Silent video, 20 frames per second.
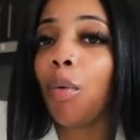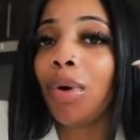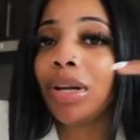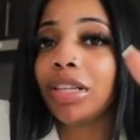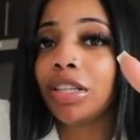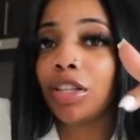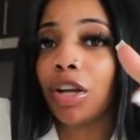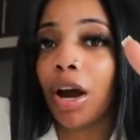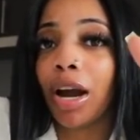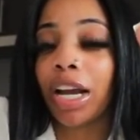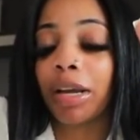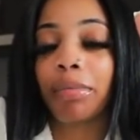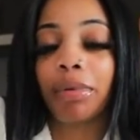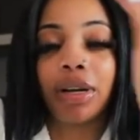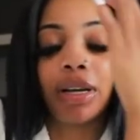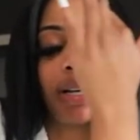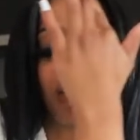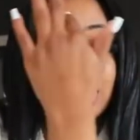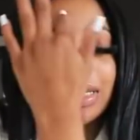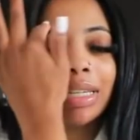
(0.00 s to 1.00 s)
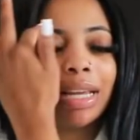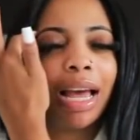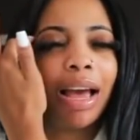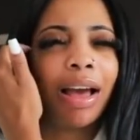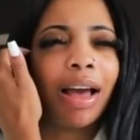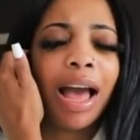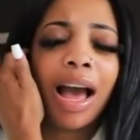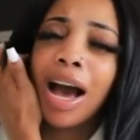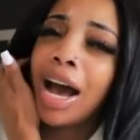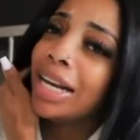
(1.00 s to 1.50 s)
I went to Target because
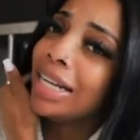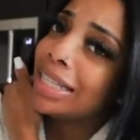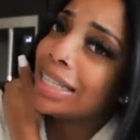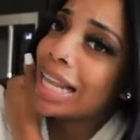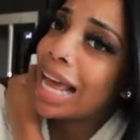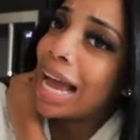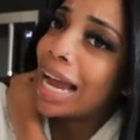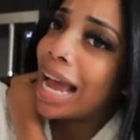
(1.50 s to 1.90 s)
honestly,